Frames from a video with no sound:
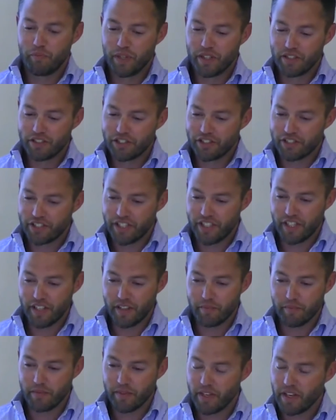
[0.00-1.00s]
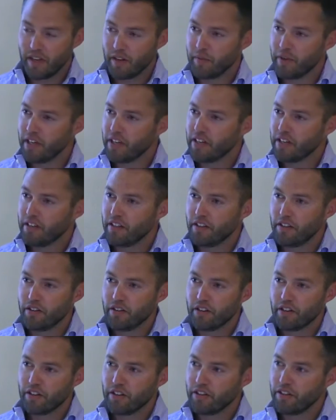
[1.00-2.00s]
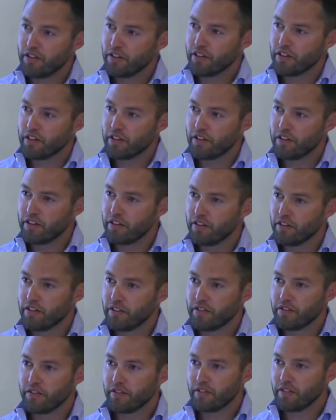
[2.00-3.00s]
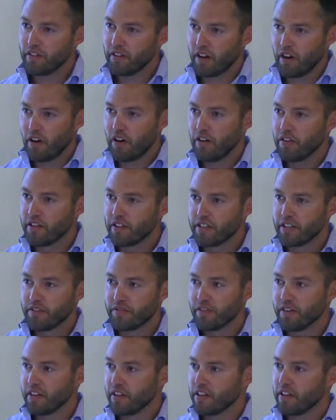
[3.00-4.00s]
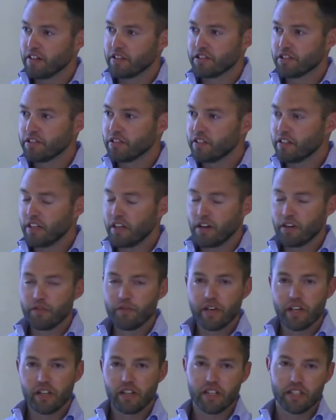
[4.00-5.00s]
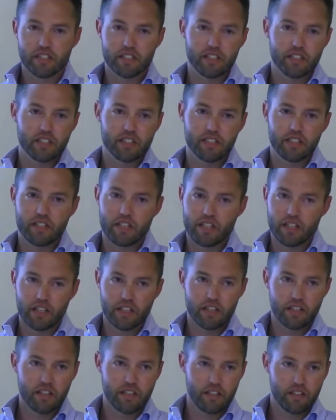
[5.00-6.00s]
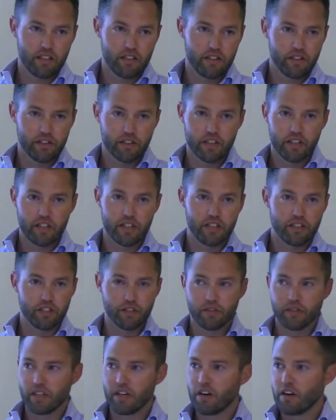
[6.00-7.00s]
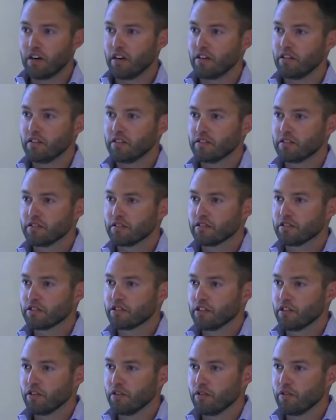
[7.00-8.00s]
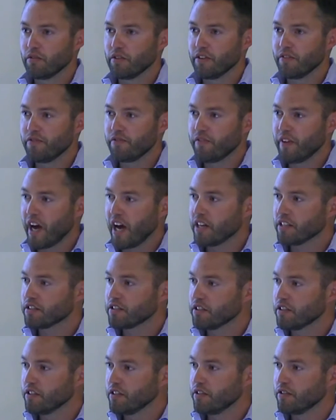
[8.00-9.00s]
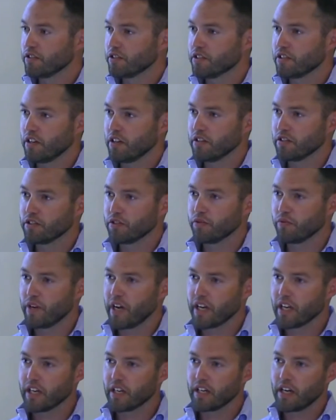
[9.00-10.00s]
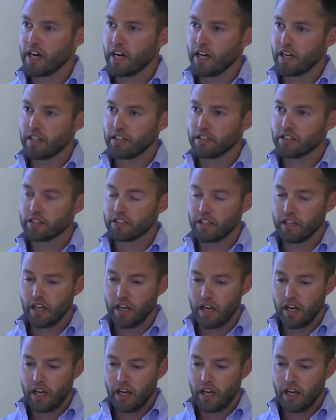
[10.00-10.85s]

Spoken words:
Build your team. I mean, you heard all the different, it's unrealistic to think that you're going to do it all. So the faster you start to recognize